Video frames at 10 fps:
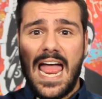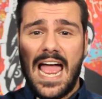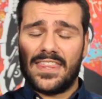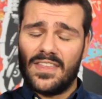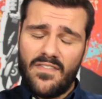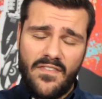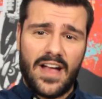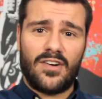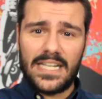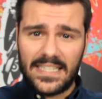At the
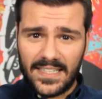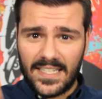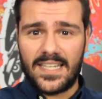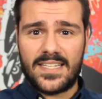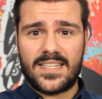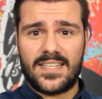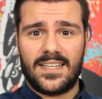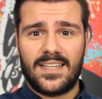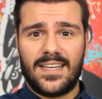very least,